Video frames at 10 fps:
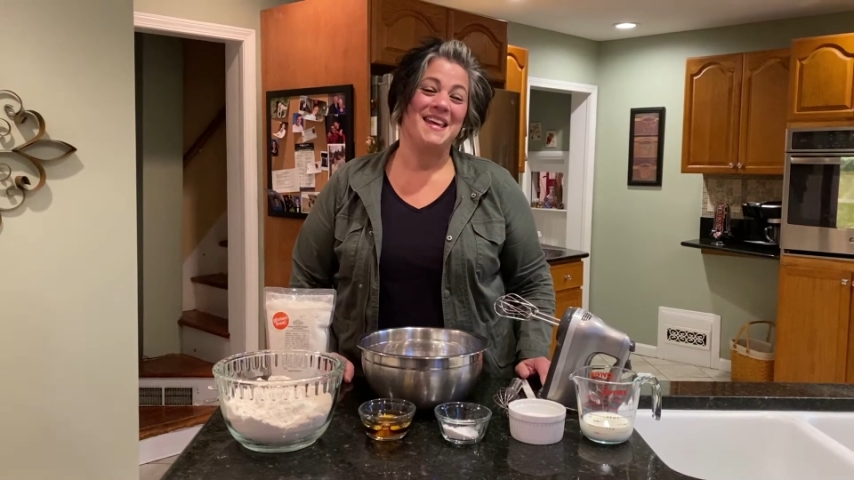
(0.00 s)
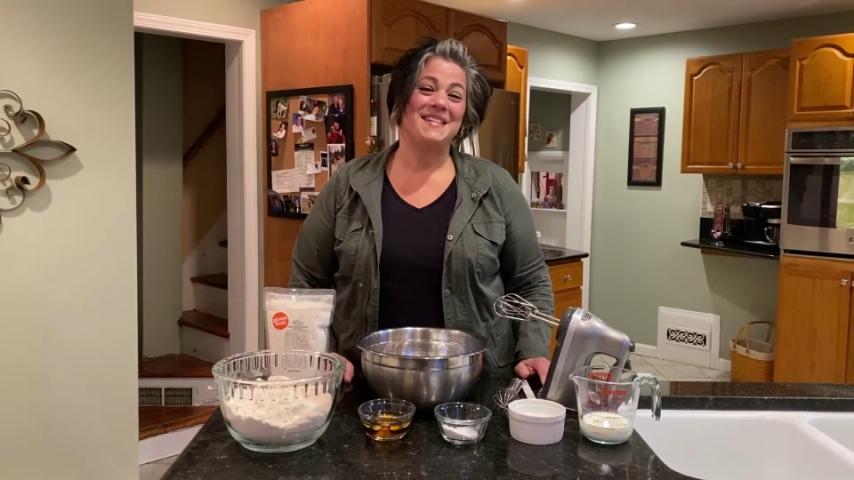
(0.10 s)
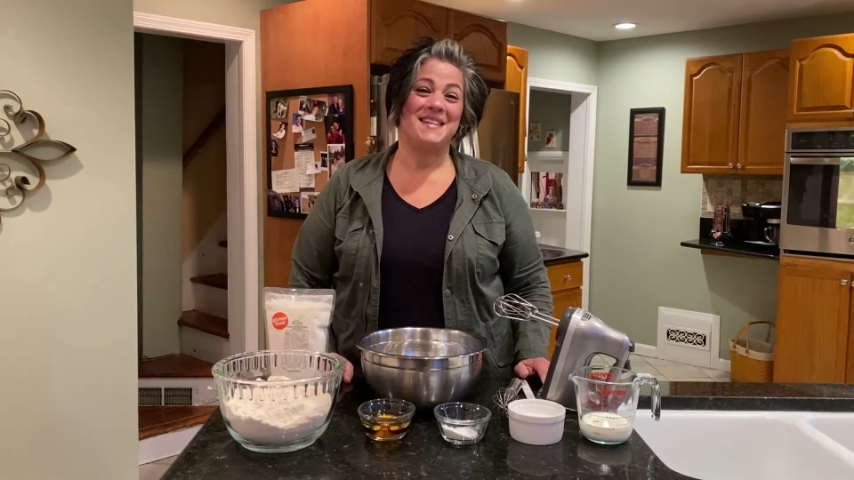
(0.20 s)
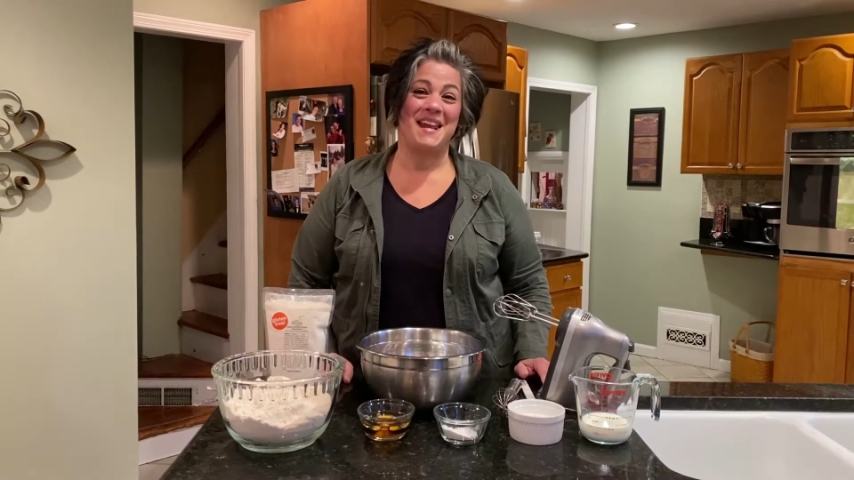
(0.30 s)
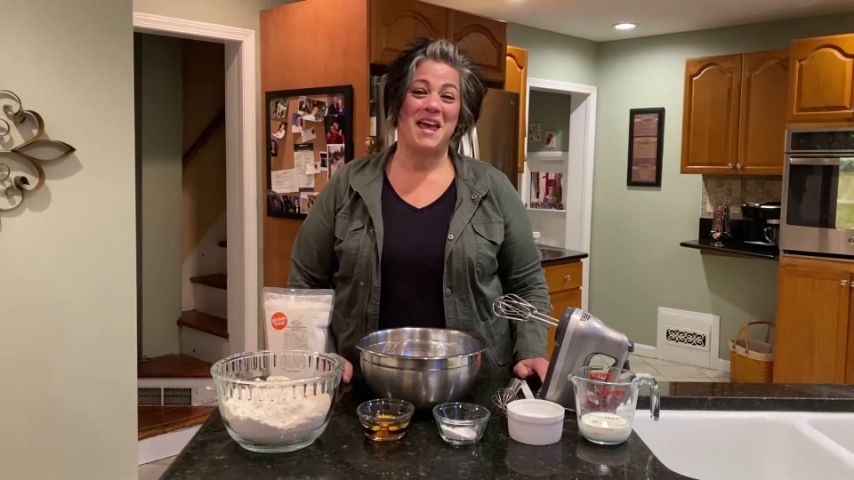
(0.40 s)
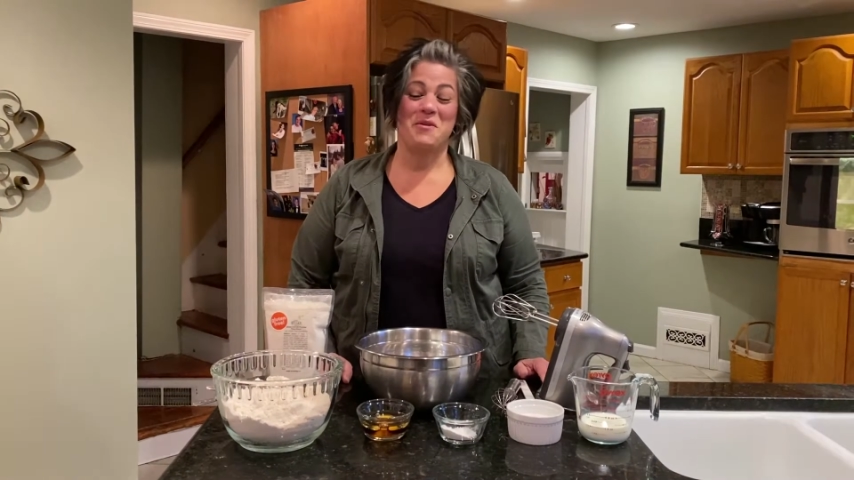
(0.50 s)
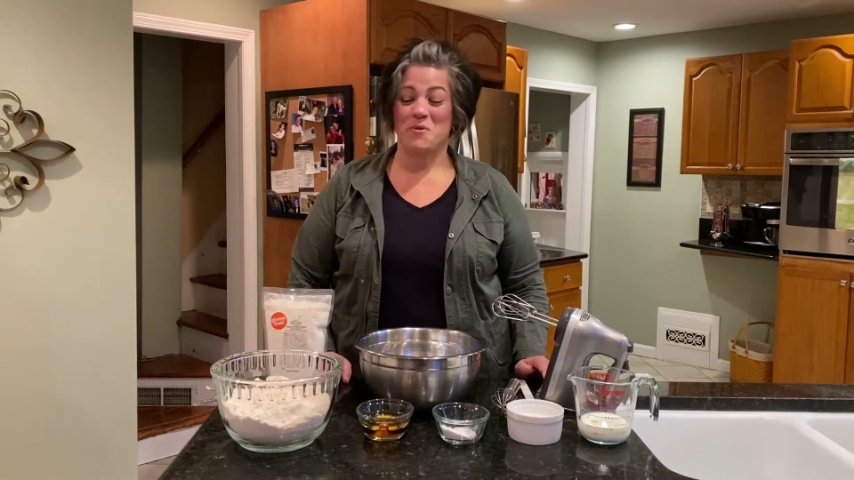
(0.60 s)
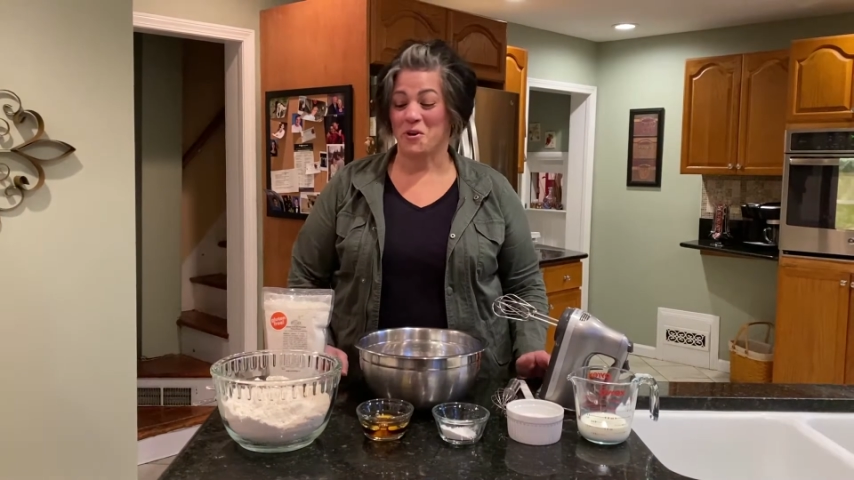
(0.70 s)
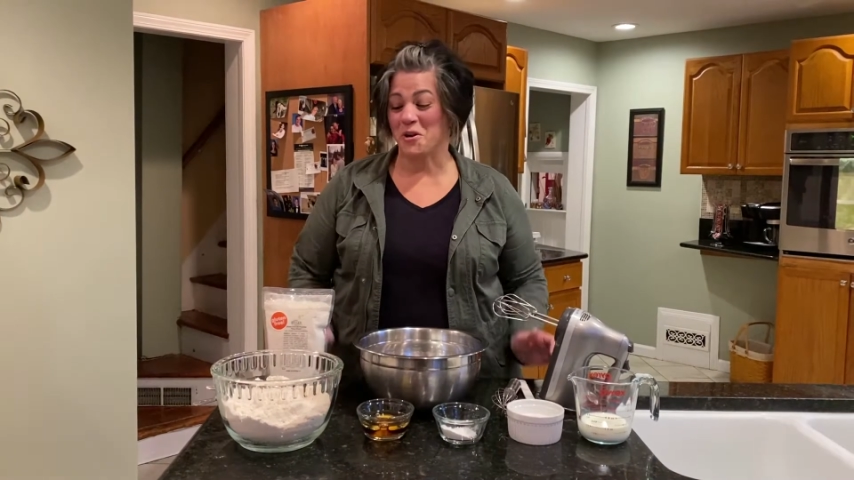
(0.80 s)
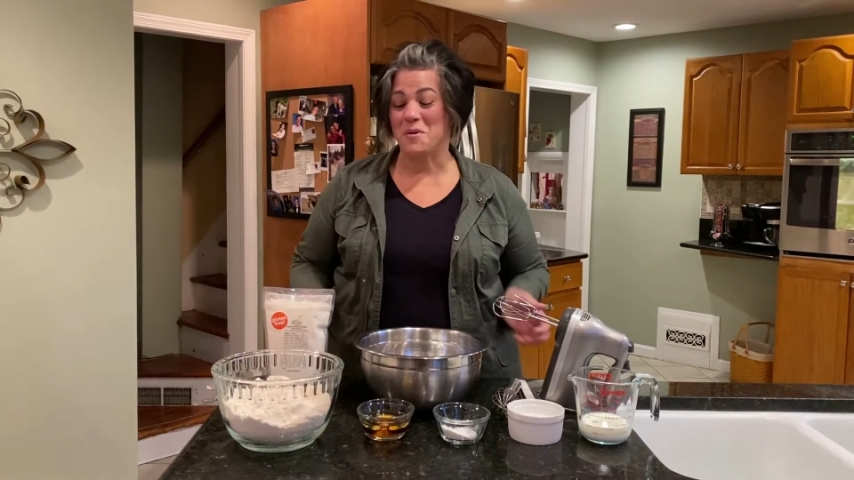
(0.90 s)
Today
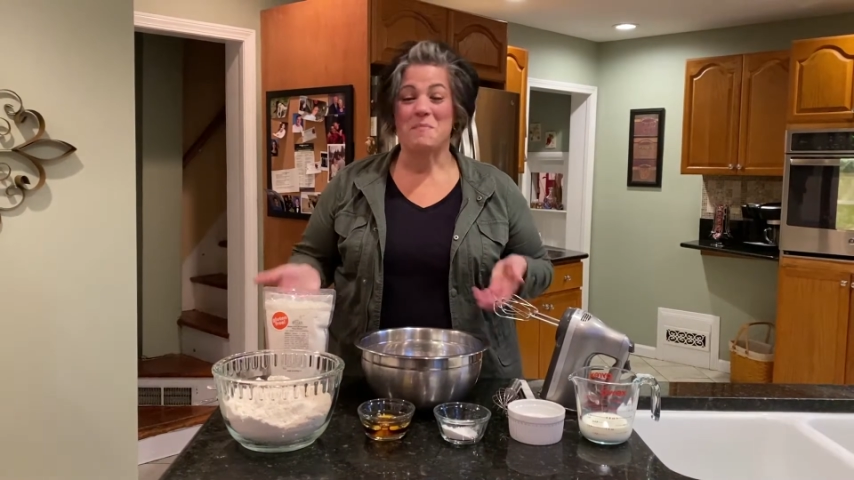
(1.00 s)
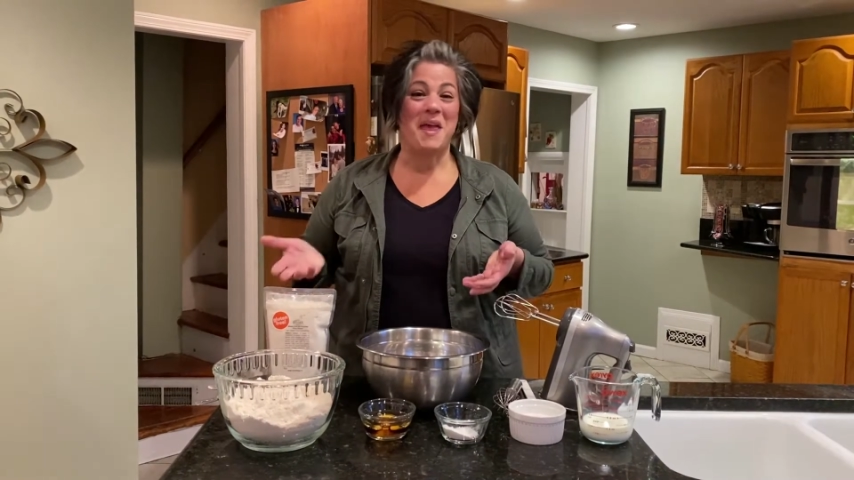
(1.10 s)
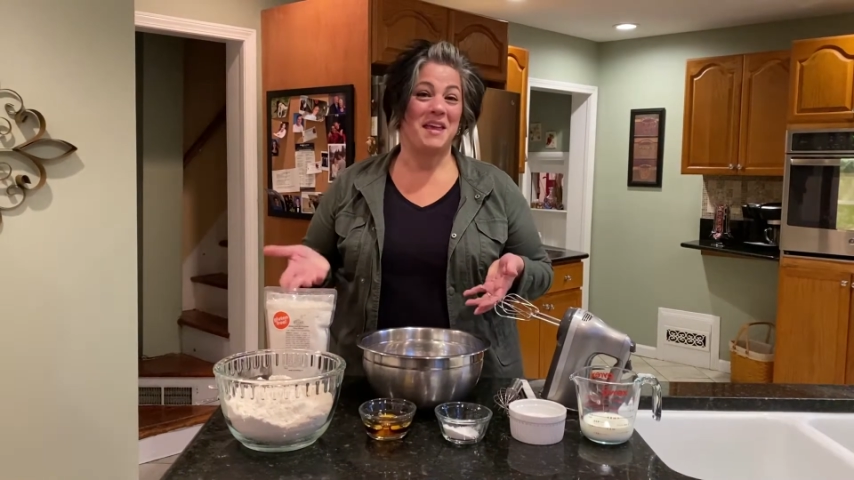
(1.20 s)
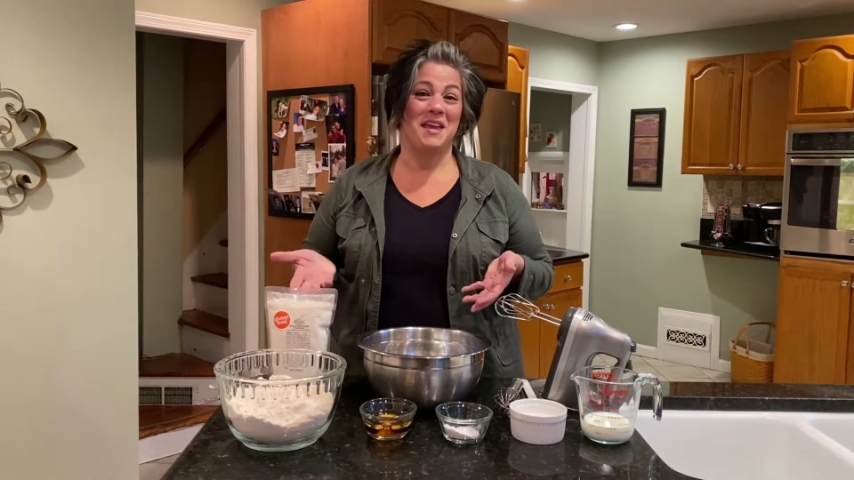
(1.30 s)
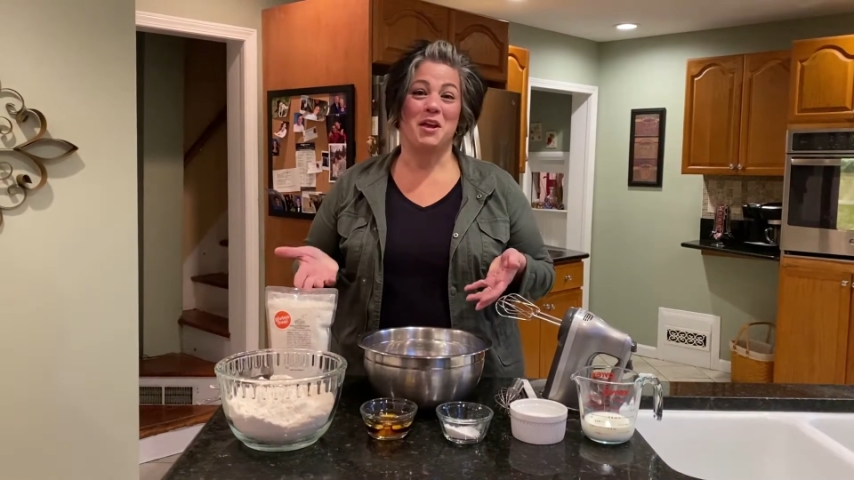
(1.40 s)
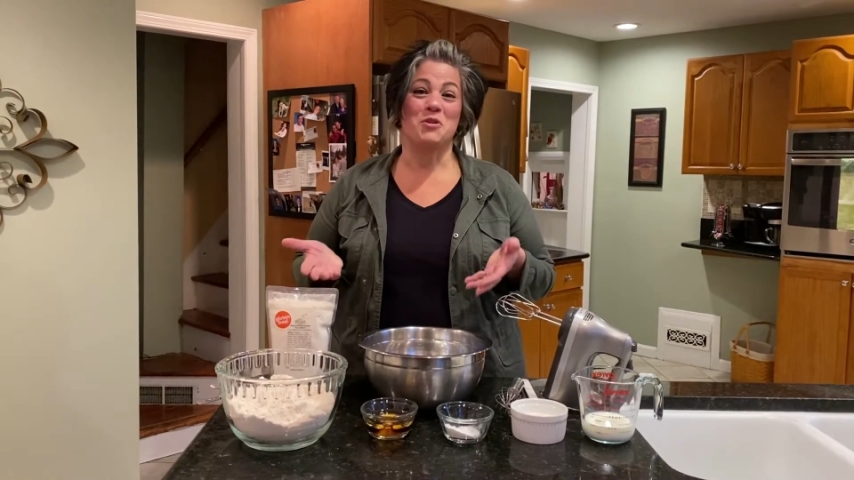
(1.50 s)
we're going to be making